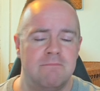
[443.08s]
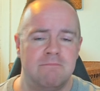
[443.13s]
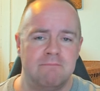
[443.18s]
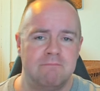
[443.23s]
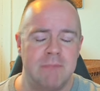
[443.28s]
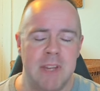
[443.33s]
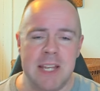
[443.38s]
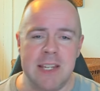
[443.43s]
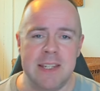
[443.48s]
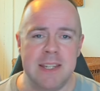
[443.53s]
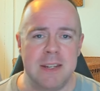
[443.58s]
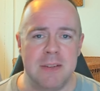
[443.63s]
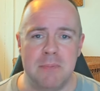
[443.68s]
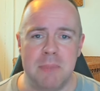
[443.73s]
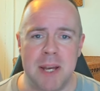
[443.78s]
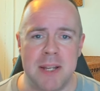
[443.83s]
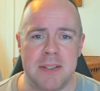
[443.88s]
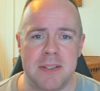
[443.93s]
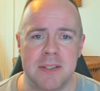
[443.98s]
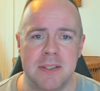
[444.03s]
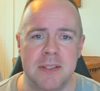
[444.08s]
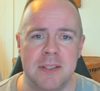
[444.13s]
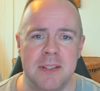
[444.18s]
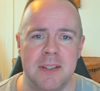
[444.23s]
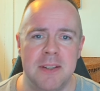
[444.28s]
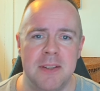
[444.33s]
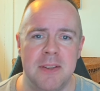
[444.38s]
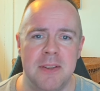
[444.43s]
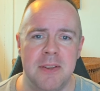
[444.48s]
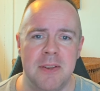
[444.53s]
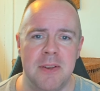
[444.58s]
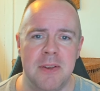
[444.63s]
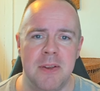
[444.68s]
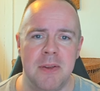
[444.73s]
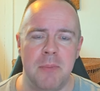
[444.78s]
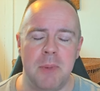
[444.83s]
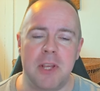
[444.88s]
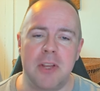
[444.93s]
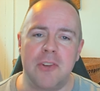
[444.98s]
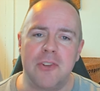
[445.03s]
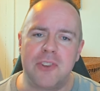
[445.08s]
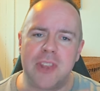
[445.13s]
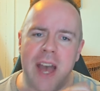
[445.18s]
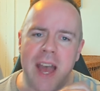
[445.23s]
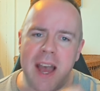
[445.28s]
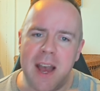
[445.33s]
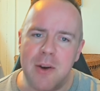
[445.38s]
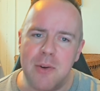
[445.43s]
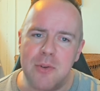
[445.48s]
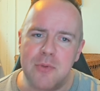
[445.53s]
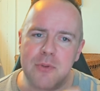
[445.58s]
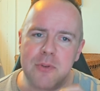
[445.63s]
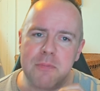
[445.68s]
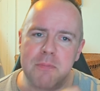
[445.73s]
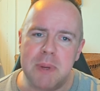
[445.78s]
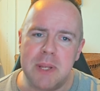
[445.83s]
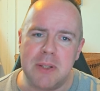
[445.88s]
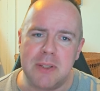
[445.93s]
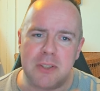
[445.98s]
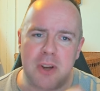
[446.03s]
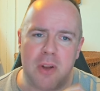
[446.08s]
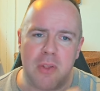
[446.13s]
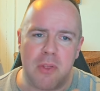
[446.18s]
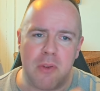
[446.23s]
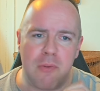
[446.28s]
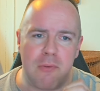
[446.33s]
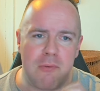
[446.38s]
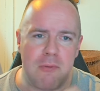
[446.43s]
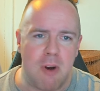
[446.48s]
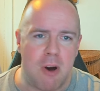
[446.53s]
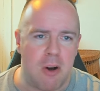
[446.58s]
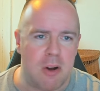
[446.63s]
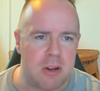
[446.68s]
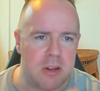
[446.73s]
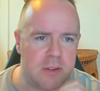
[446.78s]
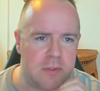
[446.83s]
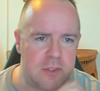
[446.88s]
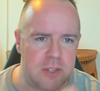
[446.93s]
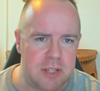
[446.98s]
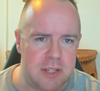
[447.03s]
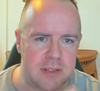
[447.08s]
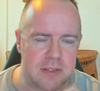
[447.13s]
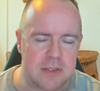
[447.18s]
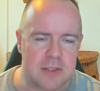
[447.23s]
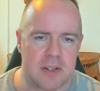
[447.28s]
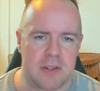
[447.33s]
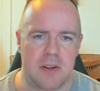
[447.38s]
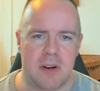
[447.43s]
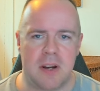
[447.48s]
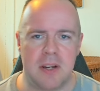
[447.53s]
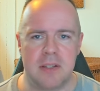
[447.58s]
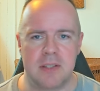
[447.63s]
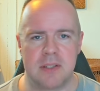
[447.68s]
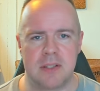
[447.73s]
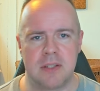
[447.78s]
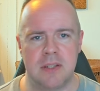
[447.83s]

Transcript: It didn't matter, because the house was built on the rock of Jesus Christ,